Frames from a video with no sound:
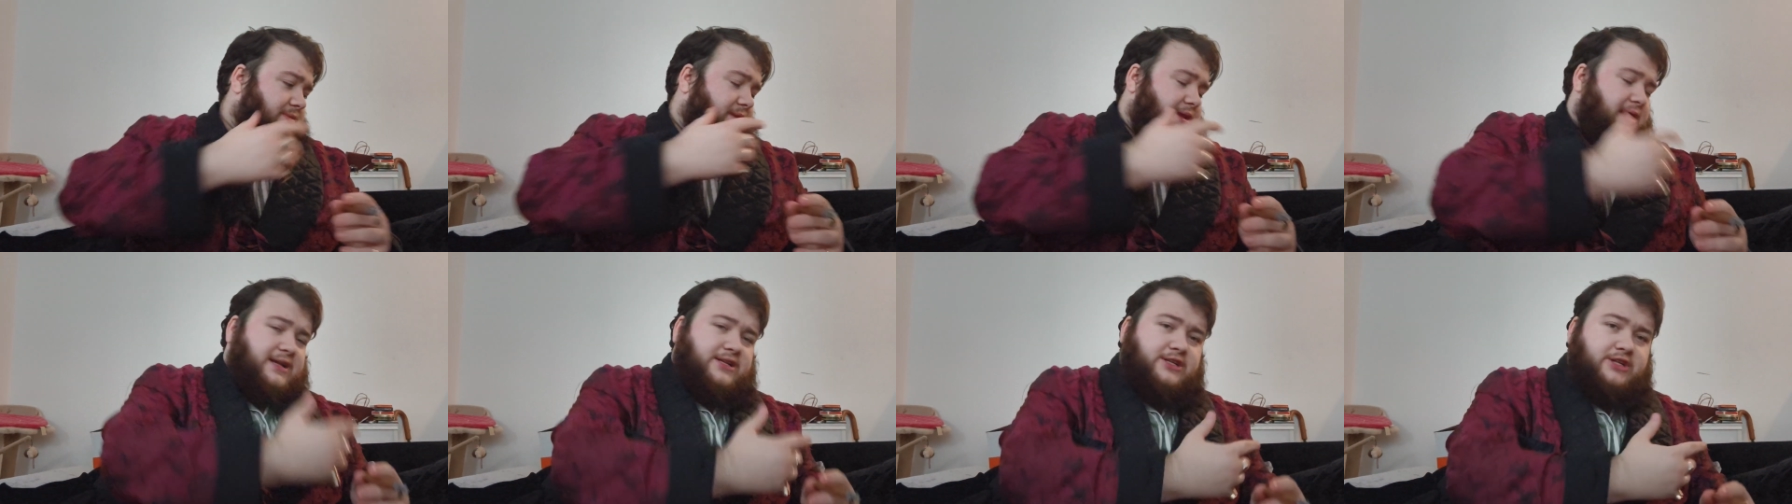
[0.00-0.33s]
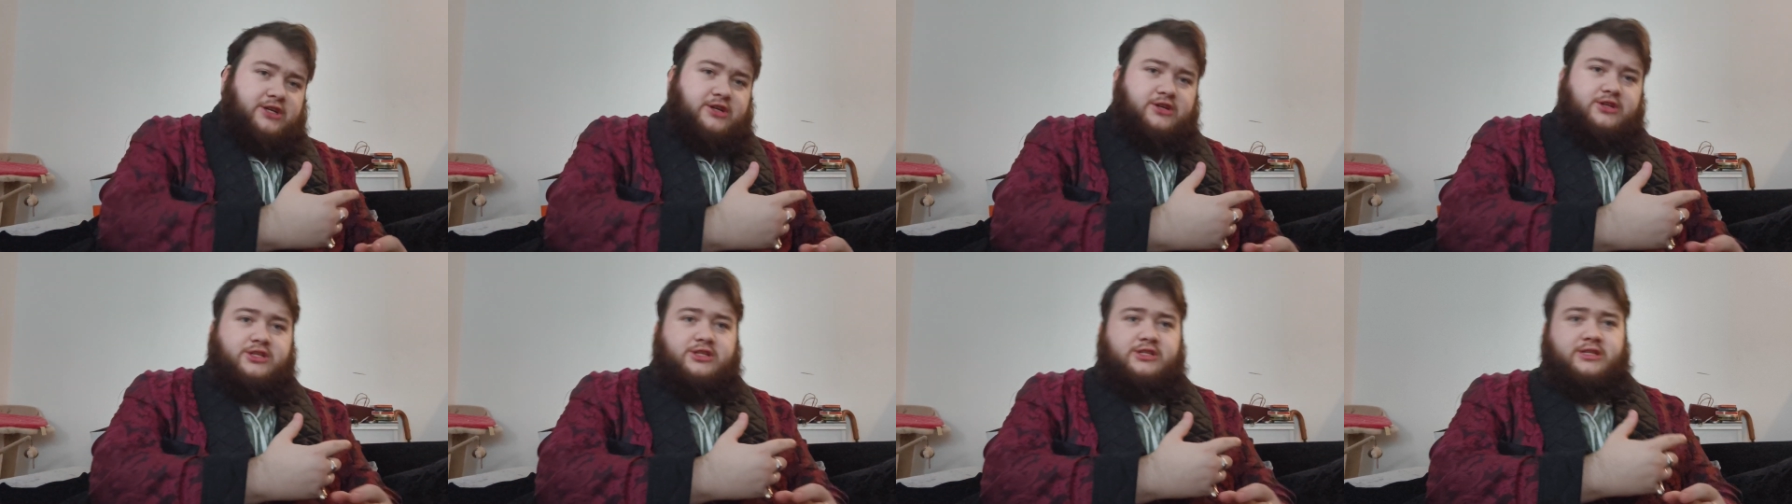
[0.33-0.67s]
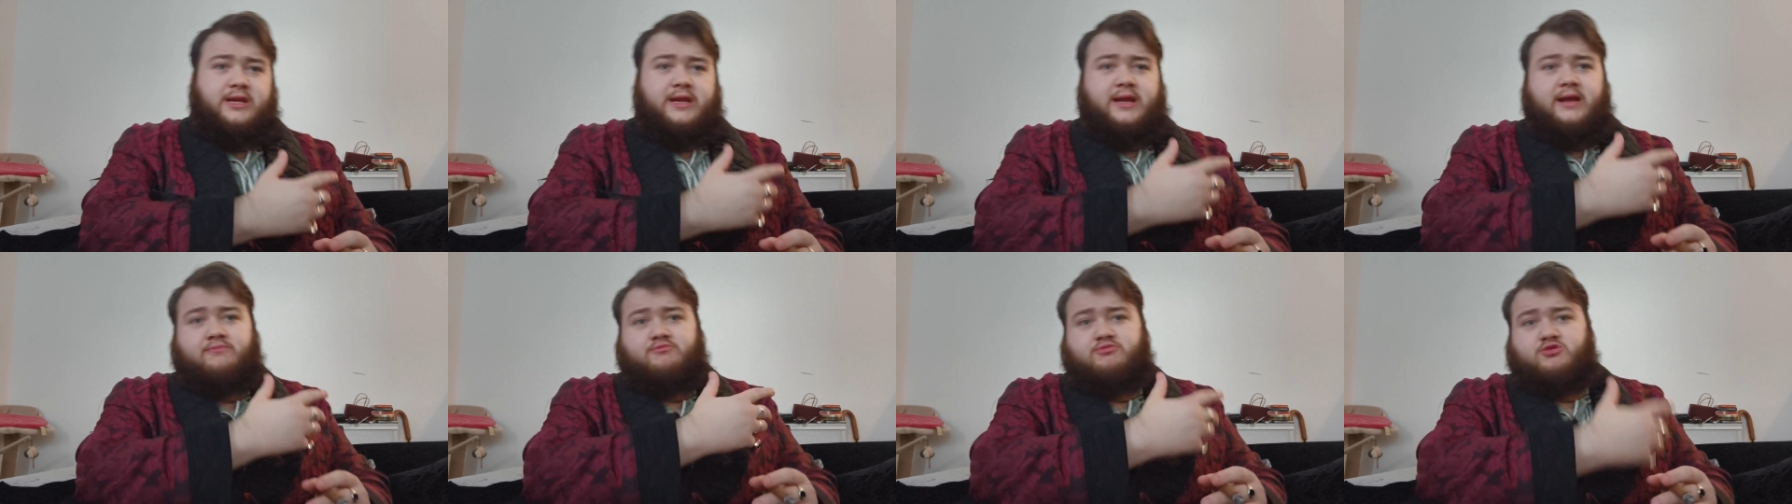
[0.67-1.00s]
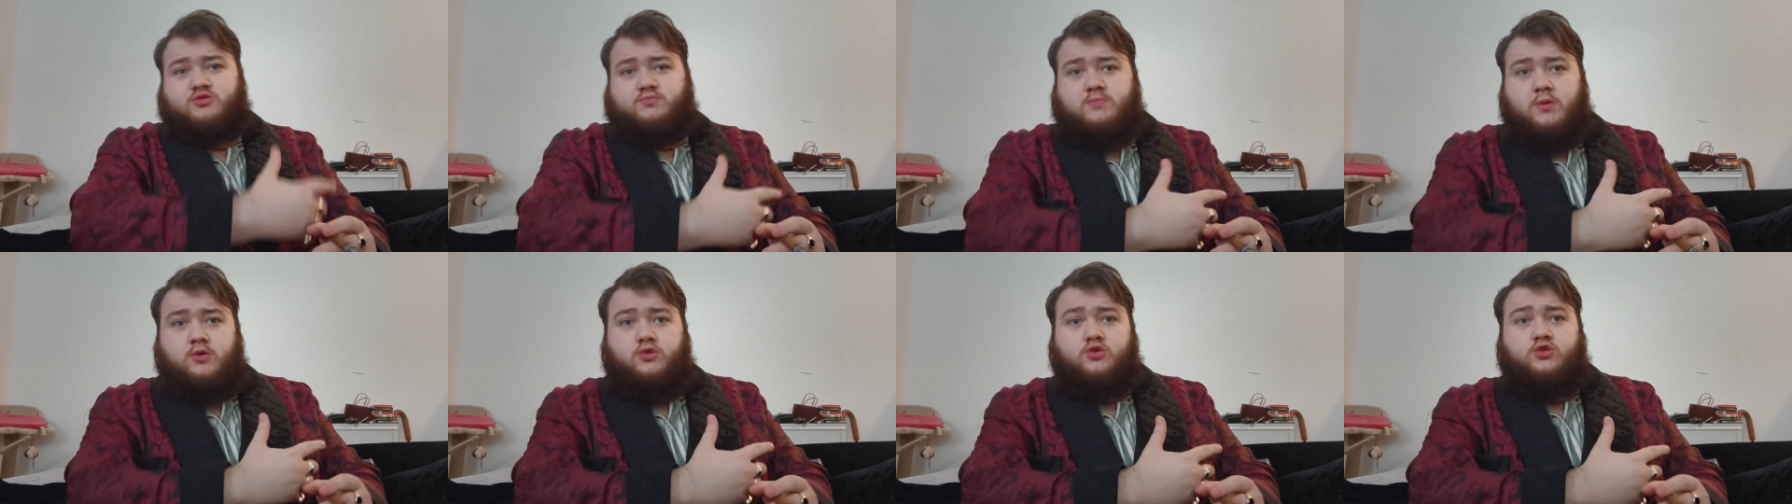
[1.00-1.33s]
As you could see, I've
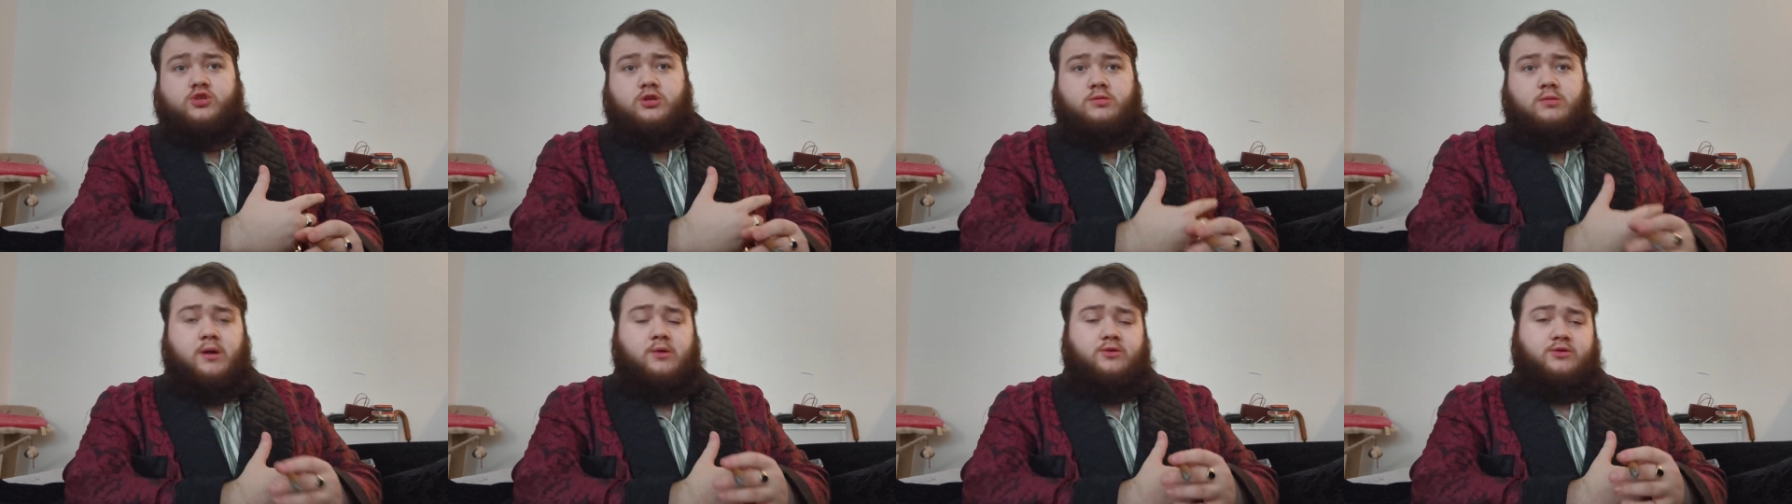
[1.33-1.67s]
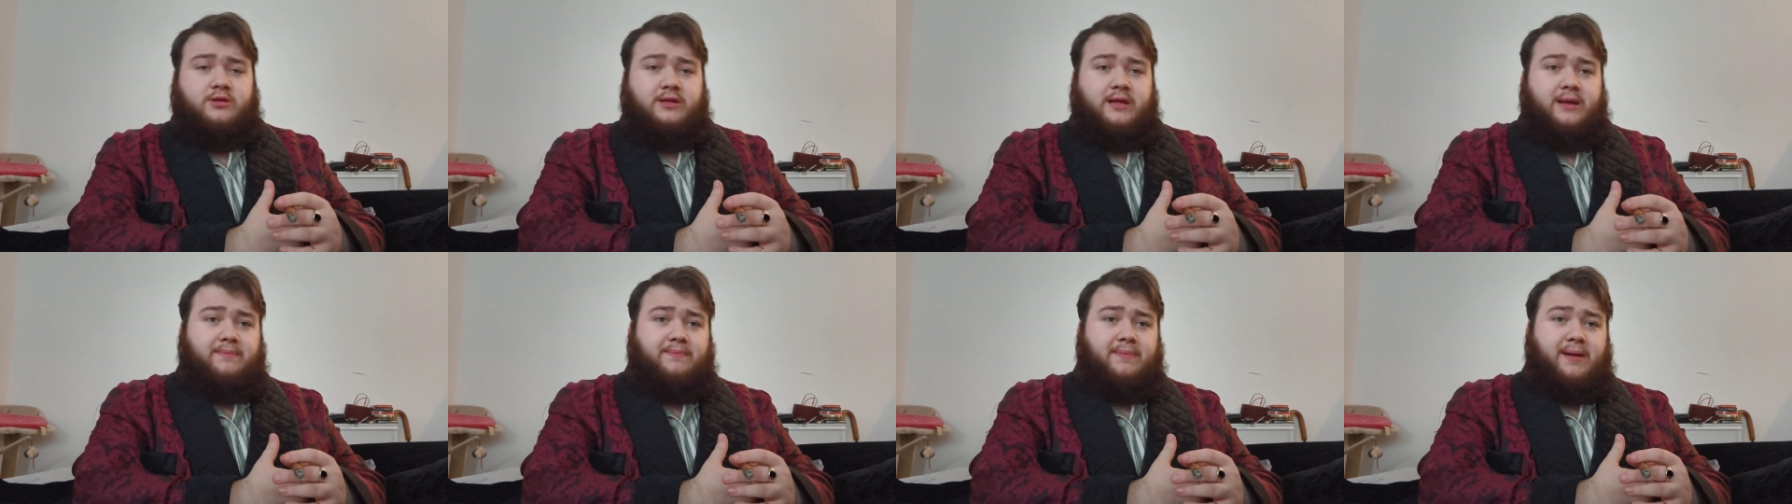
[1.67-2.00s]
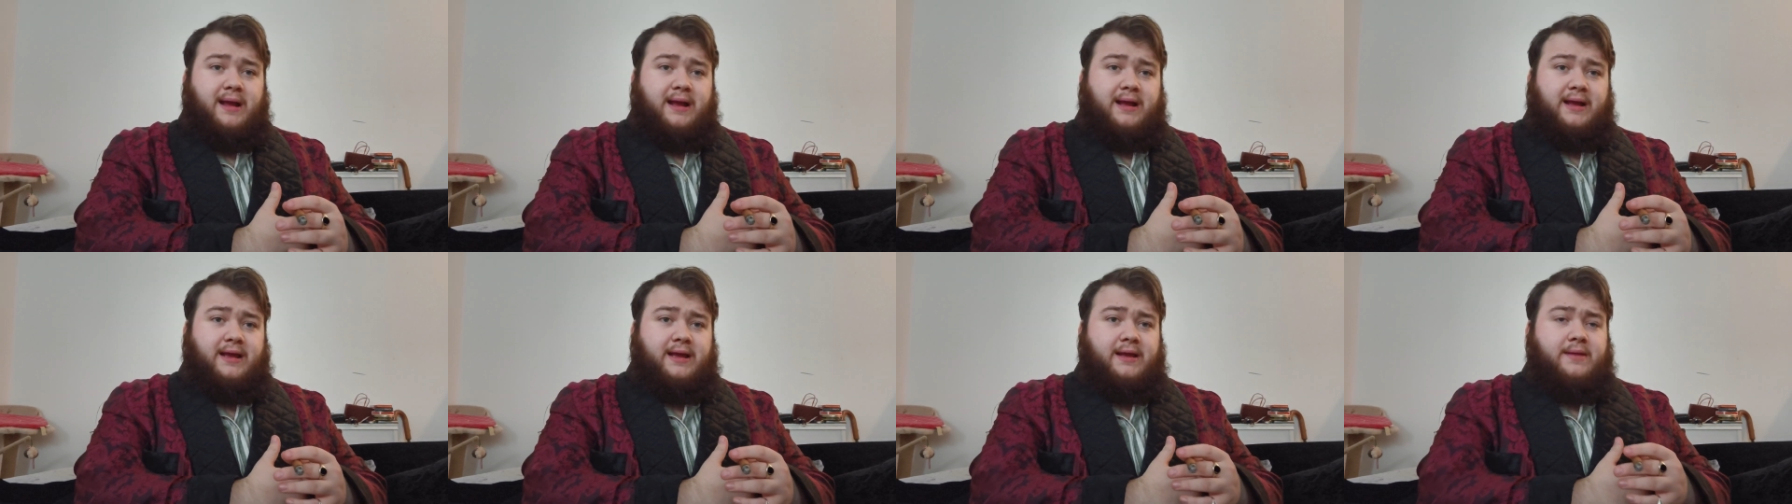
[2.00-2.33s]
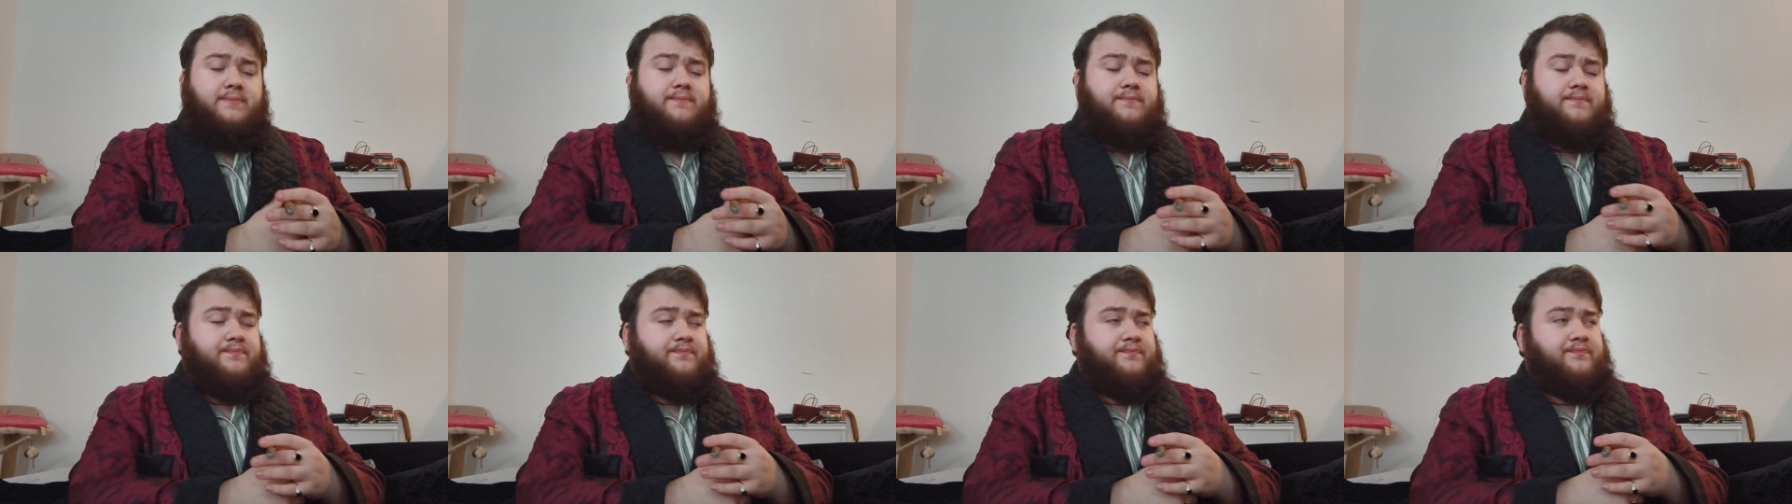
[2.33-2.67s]
smoked 2 out of that packet.